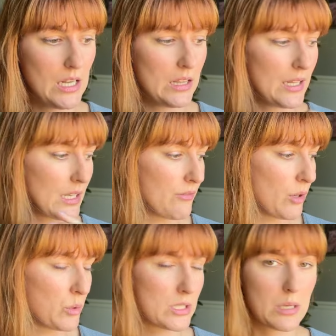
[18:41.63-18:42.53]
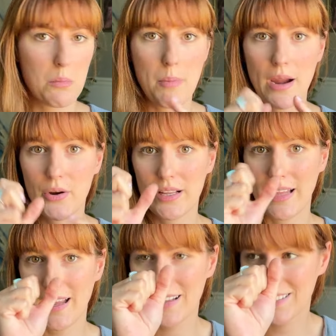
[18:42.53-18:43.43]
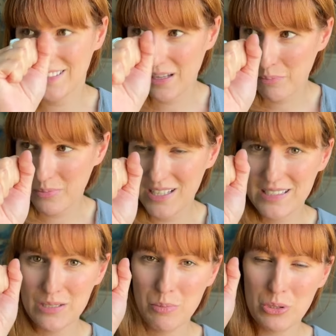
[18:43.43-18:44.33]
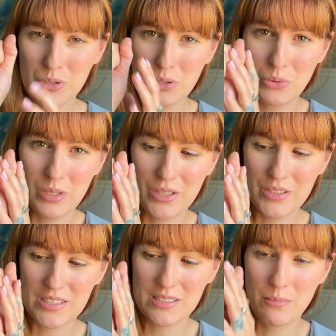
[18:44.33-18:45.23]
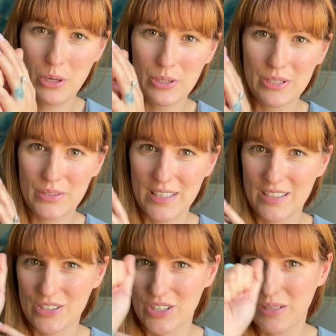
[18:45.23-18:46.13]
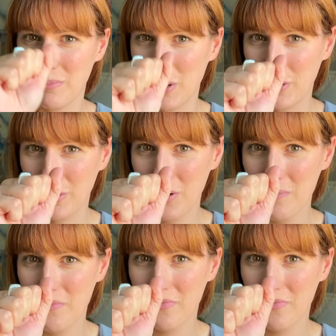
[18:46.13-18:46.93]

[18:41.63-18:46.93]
like if I were to compare it, like say, this is personal will, this small little energy ball,